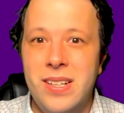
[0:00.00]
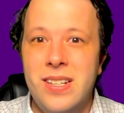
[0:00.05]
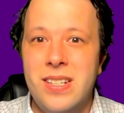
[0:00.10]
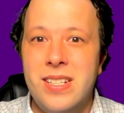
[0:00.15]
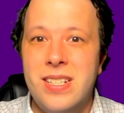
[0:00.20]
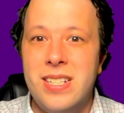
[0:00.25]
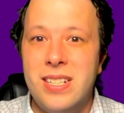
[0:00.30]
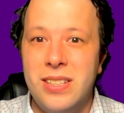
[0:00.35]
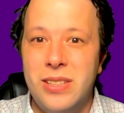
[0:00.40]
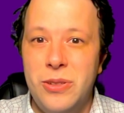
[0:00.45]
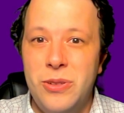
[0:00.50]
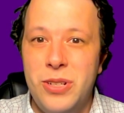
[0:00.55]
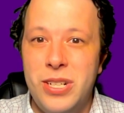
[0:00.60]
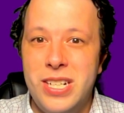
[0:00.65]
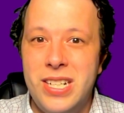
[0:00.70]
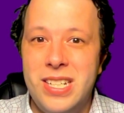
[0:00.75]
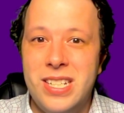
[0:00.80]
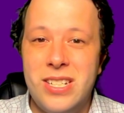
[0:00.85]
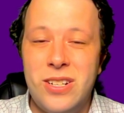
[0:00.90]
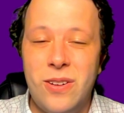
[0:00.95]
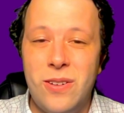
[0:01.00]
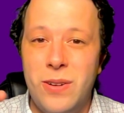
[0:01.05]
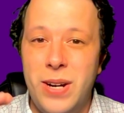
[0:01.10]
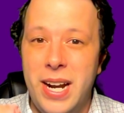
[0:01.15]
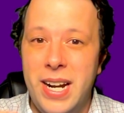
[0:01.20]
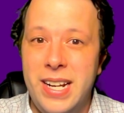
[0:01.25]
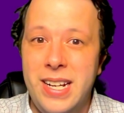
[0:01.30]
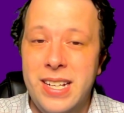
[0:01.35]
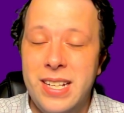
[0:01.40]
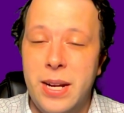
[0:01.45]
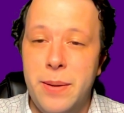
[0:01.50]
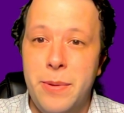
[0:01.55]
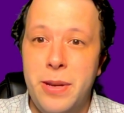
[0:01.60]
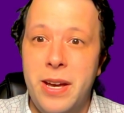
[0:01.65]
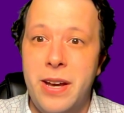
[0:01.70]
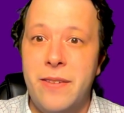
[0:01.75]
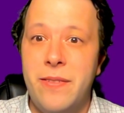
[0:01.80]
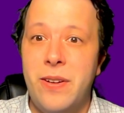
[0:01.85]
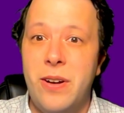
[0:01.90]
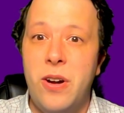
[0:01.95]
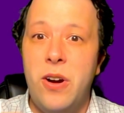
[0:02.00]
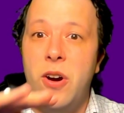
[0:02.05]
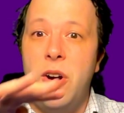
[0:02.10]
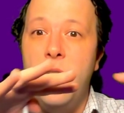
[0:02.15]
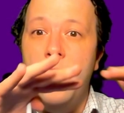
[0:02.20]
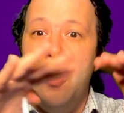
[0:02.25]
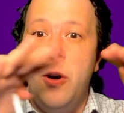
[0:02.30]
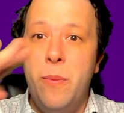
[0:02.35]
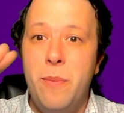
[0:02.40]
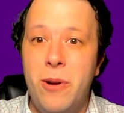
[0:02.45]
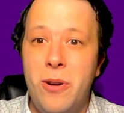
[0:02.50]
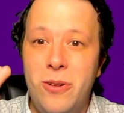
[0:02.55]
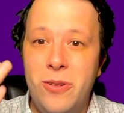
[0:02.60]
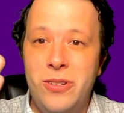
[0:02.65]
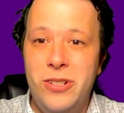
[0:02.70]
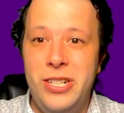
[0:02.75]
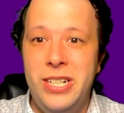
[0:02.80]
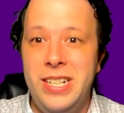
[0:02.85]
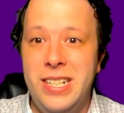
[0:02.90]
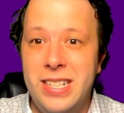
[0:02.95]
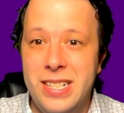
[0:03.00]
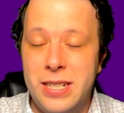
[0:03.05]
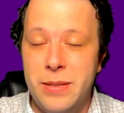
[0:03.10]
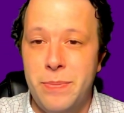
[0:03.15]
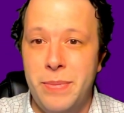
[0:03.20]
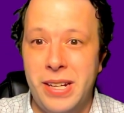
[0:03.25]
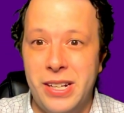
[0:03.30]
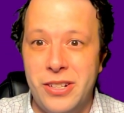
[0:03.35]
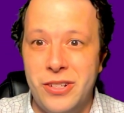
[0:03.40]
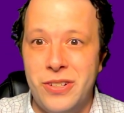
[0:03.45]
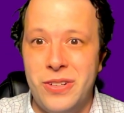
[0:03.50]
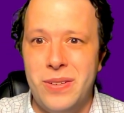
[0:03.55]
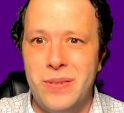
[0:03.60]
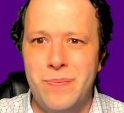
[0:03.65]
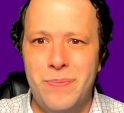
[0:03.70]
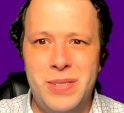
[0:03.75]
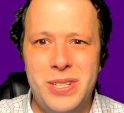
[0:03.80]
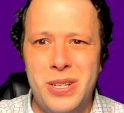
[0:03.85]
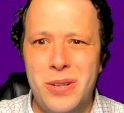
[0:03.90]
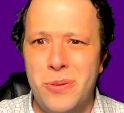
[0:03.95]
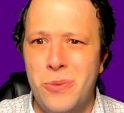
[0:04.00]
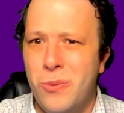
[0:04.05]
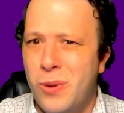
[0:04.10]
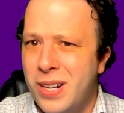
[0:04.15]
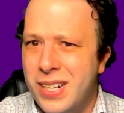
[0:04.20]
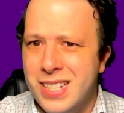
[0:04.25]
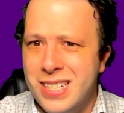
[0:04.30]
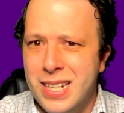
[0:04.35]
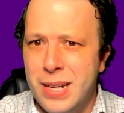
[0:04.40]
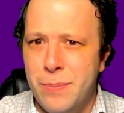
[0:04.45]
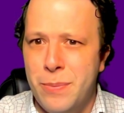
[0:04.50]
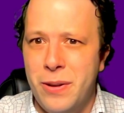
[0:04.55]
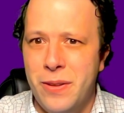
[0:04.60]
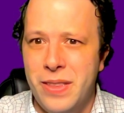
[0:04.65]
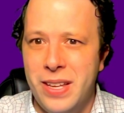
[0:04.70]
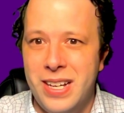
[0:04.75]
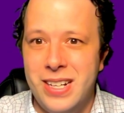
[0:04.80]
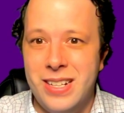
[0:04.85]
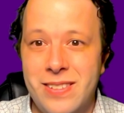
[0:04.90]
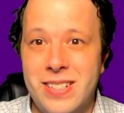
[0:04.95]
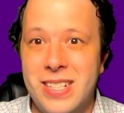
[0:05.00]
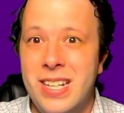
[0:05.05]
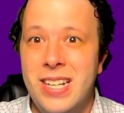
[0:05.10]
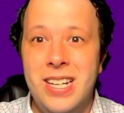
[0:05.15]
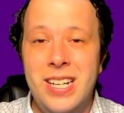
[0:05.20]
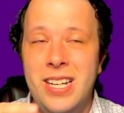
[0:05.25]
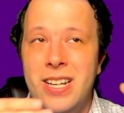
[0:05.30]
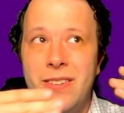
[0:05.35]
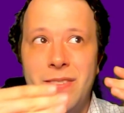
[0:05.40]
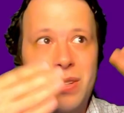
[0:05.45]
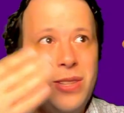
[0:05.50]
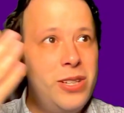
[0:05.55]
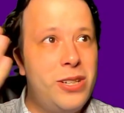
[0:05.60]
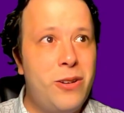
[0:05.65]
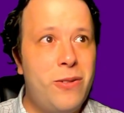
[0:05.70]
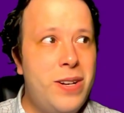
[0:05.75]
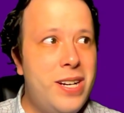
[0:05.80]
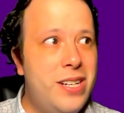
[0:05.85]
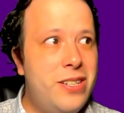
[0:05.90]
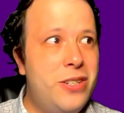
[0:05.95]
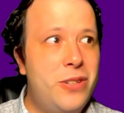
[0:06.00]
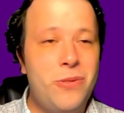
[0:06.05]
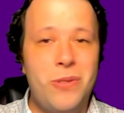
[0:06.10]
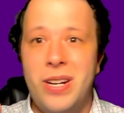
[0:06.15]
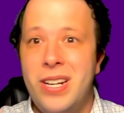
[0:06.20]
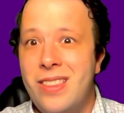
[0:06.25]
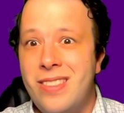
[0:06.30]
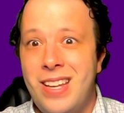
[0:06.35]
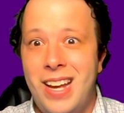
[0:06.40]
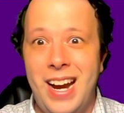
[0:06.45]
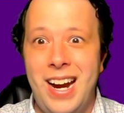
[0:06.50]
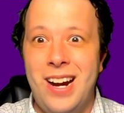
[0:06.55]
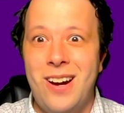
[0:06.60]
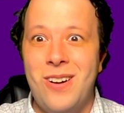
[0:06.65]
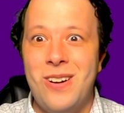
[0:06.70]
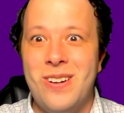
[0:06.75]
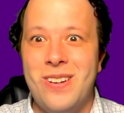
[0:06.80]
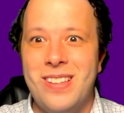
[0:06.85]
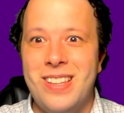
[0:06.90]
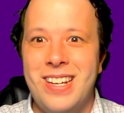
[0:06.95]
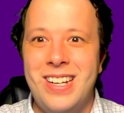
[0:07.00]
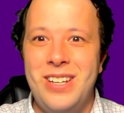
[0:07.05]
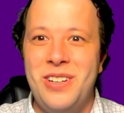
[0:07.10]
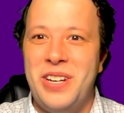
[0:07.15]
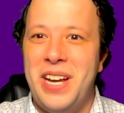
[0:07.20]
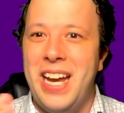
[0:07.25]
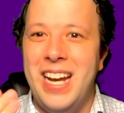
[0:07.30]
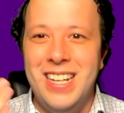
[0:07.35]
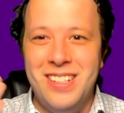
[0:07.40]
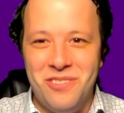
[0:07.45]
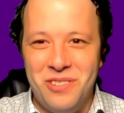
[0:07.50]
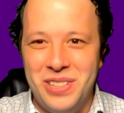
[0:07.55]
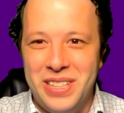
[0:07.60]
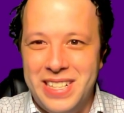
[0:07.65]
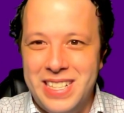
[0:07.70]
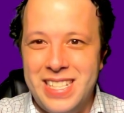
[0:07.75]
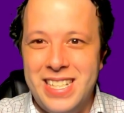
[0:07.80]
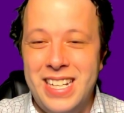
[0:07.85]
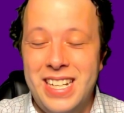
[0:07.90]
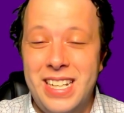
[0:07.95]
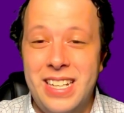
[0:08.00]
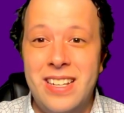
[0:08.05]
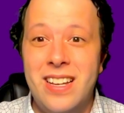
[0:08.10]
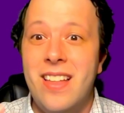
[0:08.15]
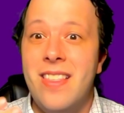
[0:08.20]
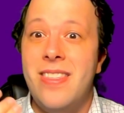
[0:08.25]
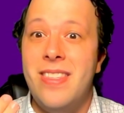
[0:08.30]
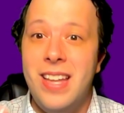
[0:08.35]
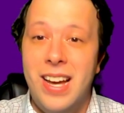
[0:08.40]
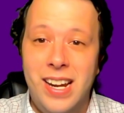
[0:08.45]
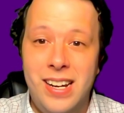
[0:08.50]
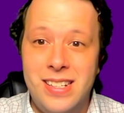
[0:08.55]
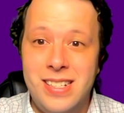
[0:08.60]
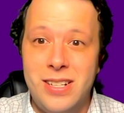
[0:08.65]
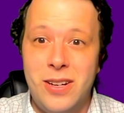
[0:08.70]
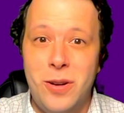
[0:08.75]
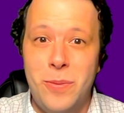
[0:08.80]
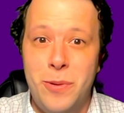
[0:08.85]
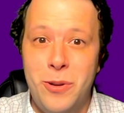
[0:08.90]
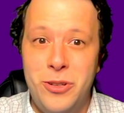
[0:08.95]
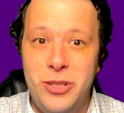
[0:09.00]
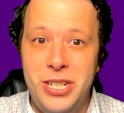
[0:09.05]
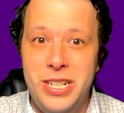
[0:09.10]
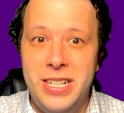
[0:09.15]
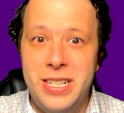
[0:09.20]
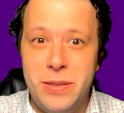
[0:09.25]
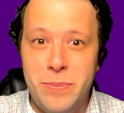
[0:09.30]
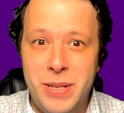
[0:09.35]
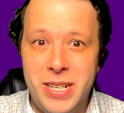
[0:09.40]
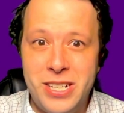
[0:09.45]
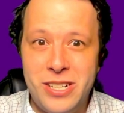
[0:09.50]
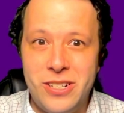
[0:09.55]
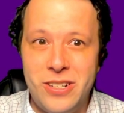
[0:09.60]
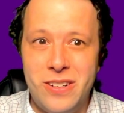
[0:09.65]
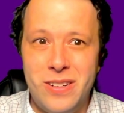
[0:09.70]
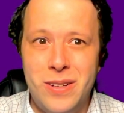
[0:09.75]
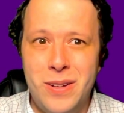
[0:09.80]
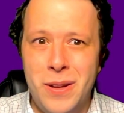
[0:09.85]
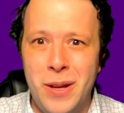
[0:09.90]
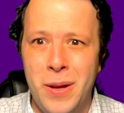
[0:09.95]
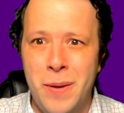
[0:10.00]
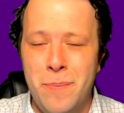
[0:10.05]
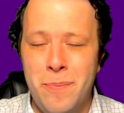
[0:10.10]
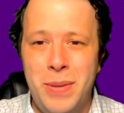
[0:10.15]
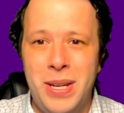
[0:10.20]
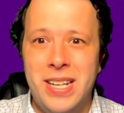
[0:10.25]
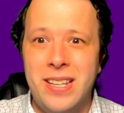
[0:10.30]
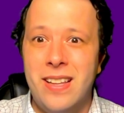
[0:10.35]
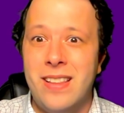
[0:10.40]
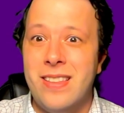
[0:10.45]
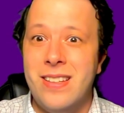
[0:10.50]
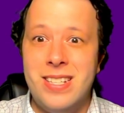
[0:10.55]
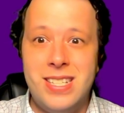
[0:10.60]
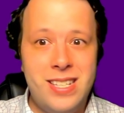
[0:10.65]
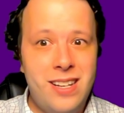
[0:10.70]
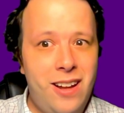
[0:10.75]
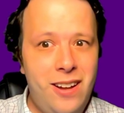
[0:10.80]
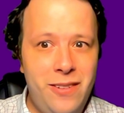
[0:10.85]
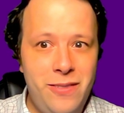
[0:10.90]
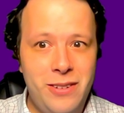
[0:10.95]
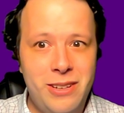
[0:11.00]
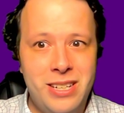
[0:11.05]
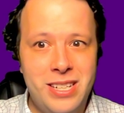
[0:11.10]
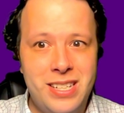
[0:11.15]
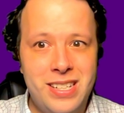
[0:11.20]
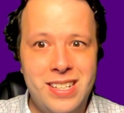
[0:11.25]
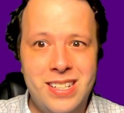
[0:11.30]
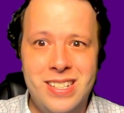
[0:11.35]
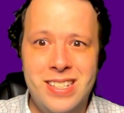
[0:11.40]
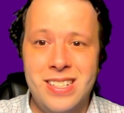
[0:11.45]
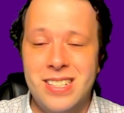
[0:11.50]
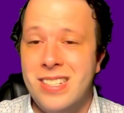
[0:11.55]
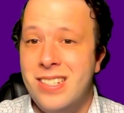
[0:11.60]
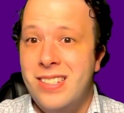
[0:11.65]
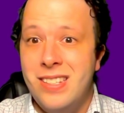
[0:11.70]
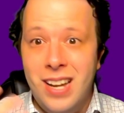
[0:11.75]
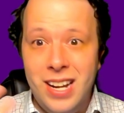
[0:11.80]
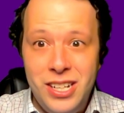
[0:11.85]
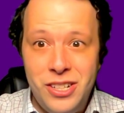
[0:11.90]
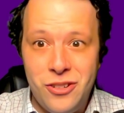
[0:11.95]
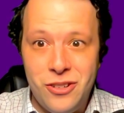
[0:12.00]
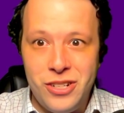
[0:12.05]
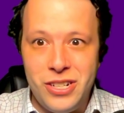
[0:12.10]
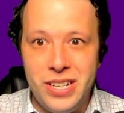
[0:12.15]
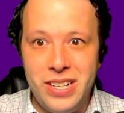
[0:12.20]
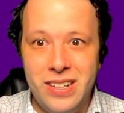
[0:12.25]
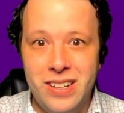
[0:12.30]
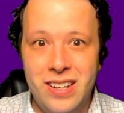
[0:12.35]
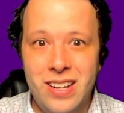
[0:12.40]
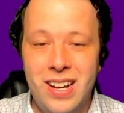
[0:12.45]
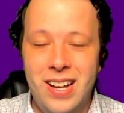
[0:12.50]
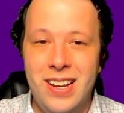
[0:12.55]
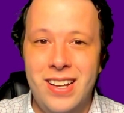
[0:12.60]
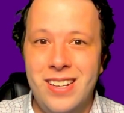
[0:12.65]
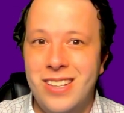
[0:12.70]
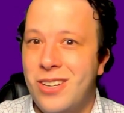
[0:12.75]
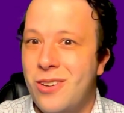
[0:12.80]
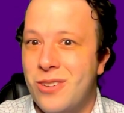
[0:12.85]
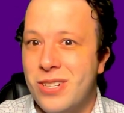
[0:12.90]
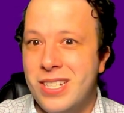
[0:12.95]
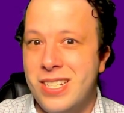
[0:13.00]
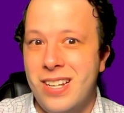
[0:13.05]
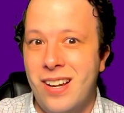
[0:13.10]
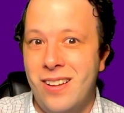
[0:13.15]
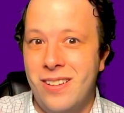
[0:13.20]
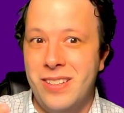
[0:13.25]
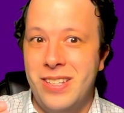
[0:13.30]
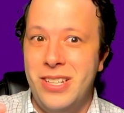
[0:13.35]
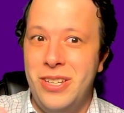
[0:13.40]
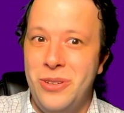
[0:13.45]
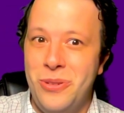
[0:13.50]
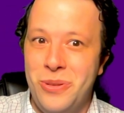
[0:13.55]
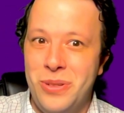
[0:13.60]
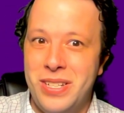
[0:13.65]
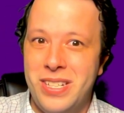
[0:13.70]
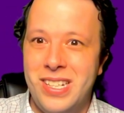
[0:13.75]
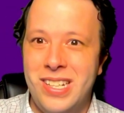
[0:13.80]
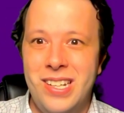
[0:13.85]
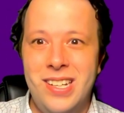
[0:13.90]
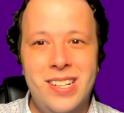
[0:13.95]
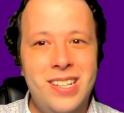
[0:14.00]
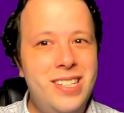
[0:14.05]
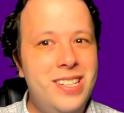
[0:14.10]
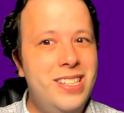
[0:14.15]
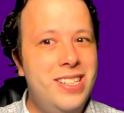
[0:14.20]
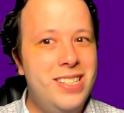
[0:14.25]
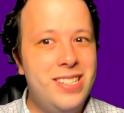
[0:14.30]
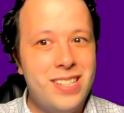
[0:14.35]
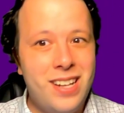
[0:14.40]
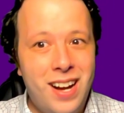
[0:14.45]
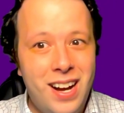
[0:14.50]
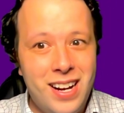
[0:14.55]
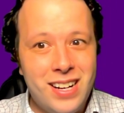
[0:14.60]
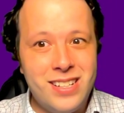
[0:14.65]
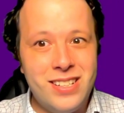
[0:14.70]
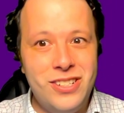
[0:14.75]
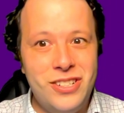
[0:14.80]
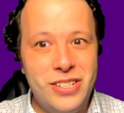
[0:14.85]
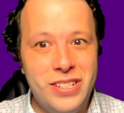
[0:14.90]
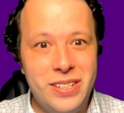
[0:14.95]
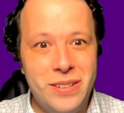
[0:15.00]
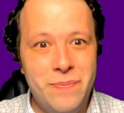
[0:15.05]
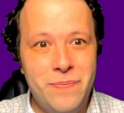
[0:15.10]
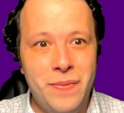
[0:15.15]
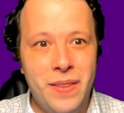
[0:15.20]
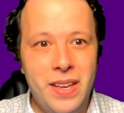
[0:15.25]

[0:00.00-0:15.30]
Solutions are anytime you have a homogeneous mixture. So, one example of that if you look around you, right, the air that you mm-hmm. can't really see, that is a homogeneous mixture, being that the solvent is nitrogen and your solute is oxygen.